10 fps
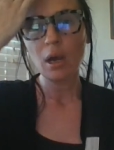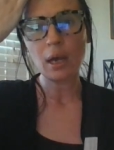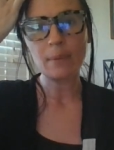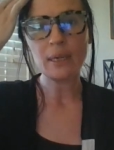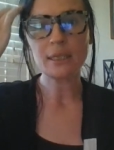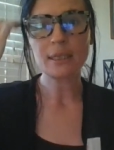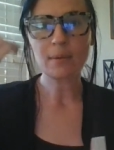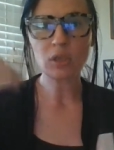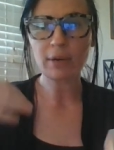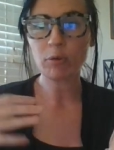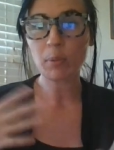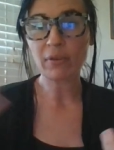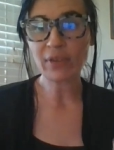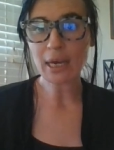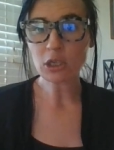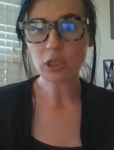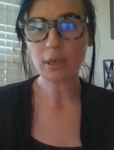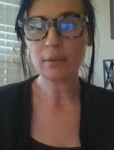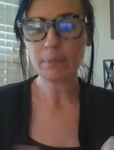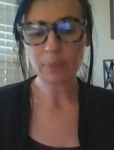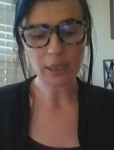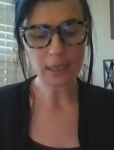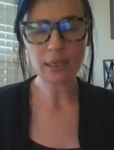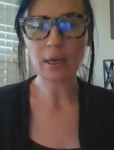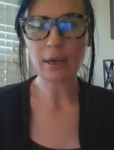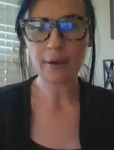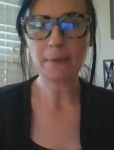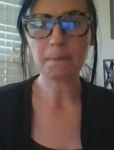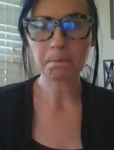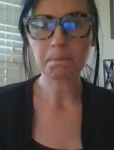um, in some shape, form, or fashion, but um,